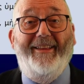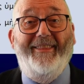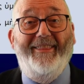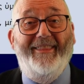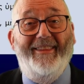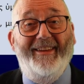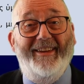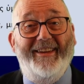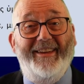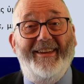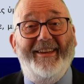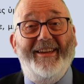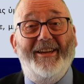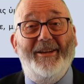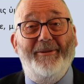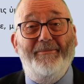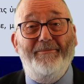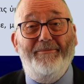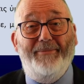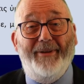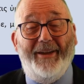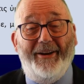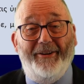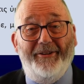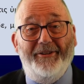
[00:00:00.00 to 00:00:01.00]
the
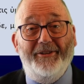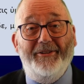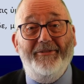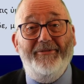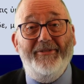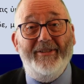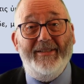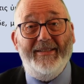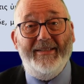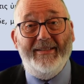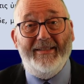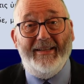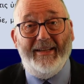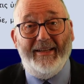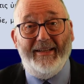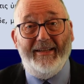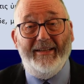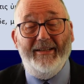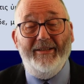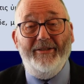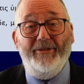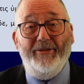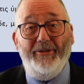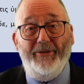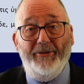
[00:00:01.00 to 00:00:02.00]
imperative indeed
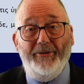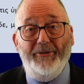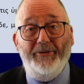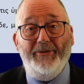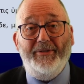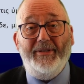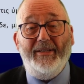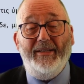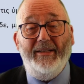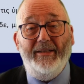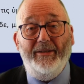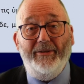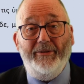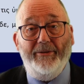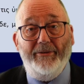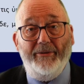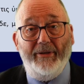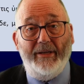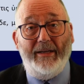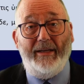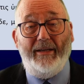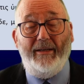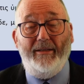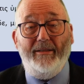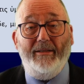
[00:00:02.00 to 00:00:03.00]
is used in
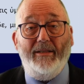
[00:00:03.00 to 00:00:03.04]
Greek.